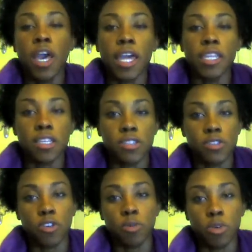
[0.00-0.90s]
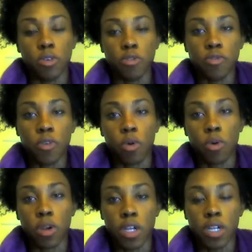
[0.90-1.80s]
I think is normal
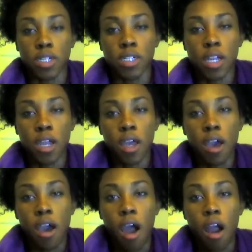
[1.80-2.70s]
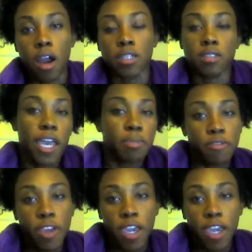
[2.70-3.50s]
for our type of